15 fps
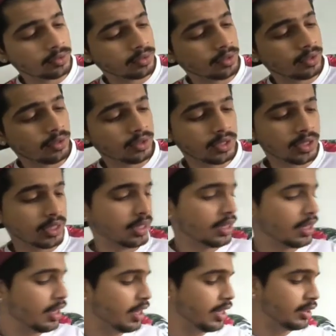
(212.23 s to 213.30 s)
Okay,
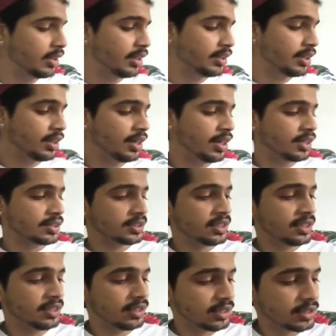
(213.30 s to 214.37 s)
and then the next thing
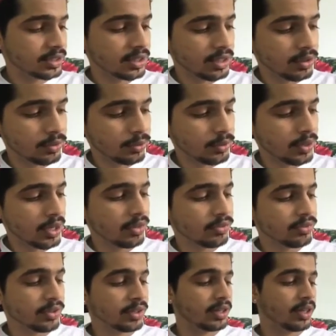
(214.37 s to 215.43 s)
is we have
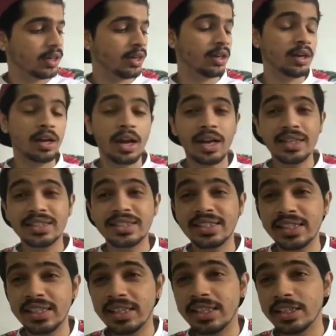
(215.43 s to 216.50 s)
an
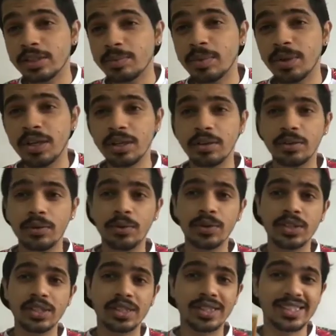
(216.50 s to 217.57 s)
LCD display, which
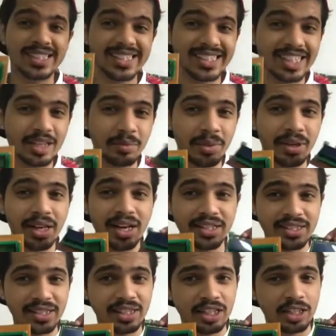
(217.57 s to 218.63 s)
is a 16-bit
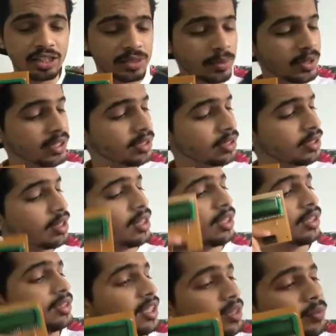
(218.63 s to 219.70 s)
LCD display
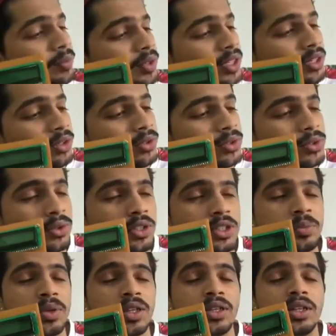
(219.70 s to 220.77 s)
that we can use to
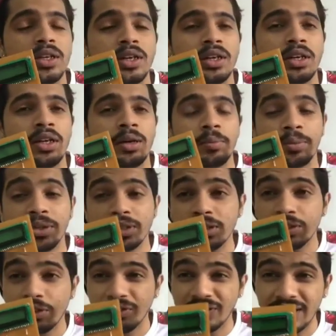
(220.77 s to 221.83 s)
display the presence
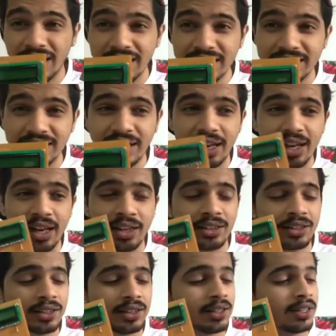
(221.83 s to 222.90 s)
of gas
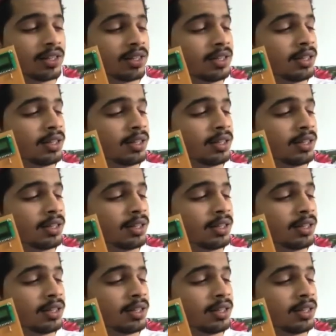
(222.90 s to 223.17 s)
and the